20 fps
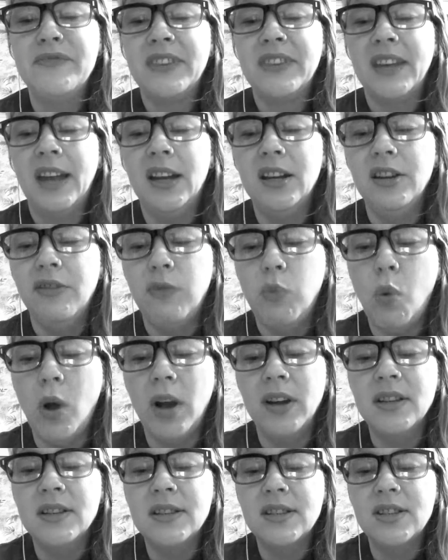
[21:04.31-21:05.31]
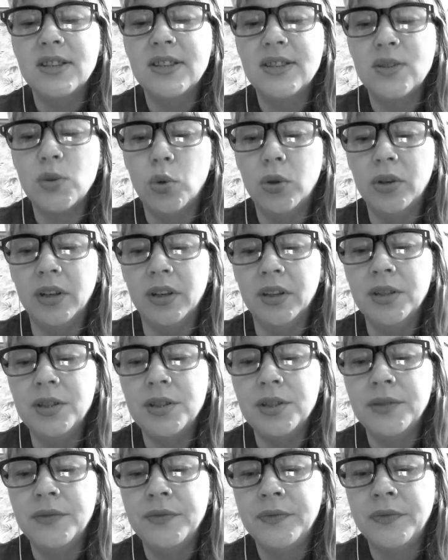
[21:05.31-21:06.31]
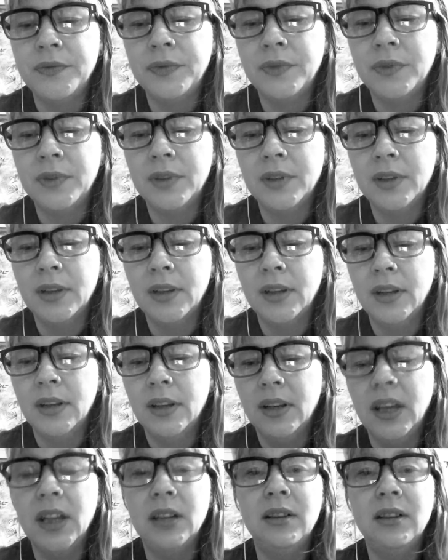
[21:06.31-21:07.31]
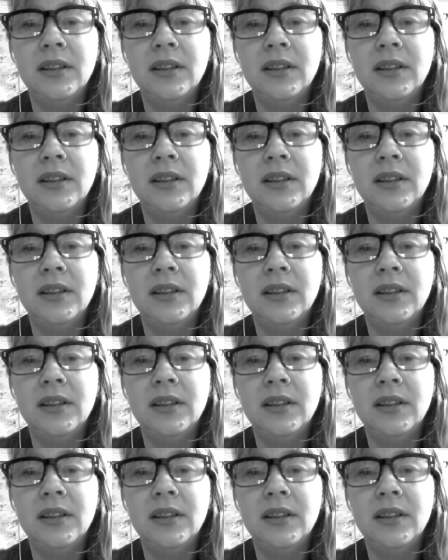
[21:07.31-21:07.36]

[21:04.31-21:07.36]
And if one is distorted, it'll